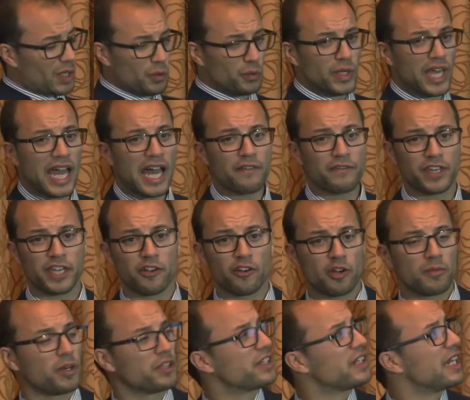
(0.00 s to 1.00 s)
we have
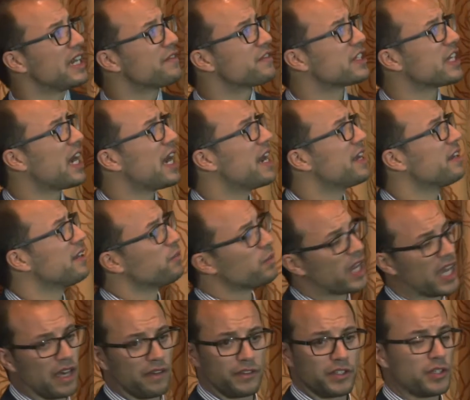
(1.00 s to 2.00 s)
Europe on the left side, and
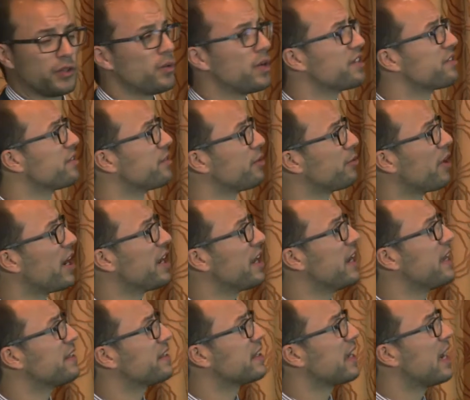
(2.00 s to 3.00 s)
we have the US on the
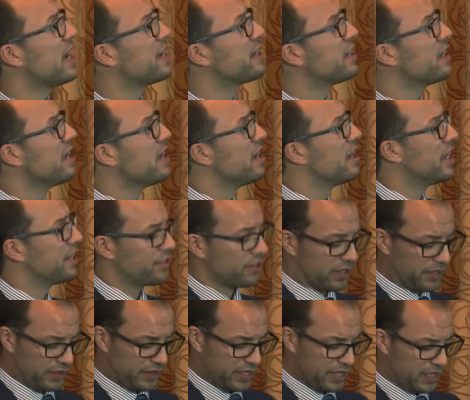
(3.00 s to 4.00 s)
right-hand side. And as you
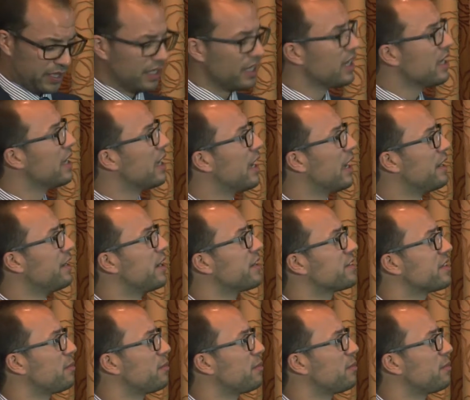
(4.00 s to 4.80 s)
can see, not